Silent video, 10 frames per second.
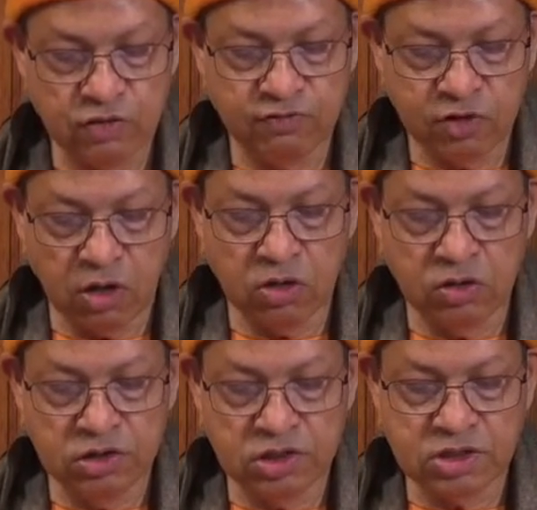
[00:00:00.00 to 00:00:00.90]
of God
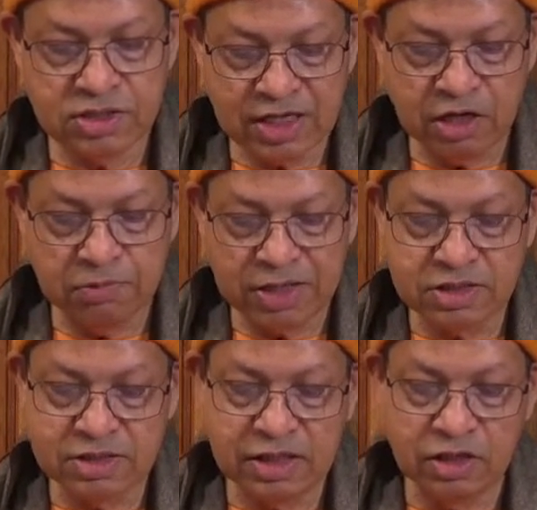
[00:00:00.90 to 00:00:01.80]
is the same as
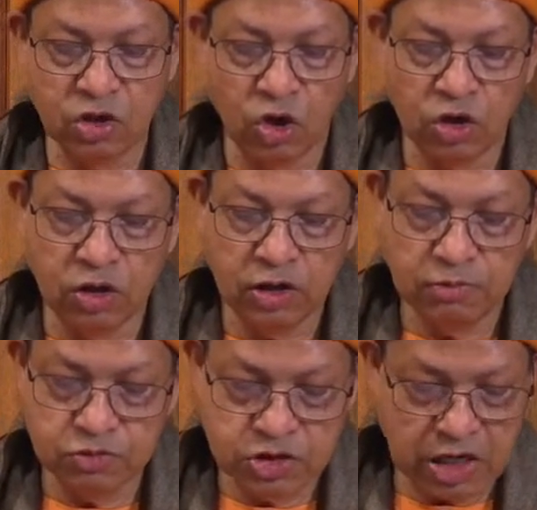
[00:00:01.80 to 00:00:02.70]
seeing God
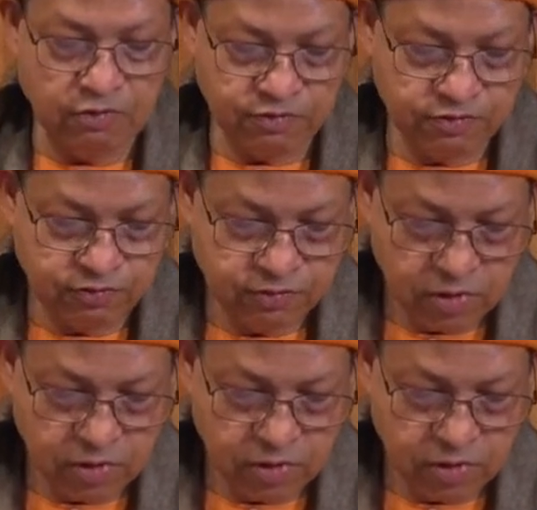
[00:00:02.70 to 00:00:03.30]
himself.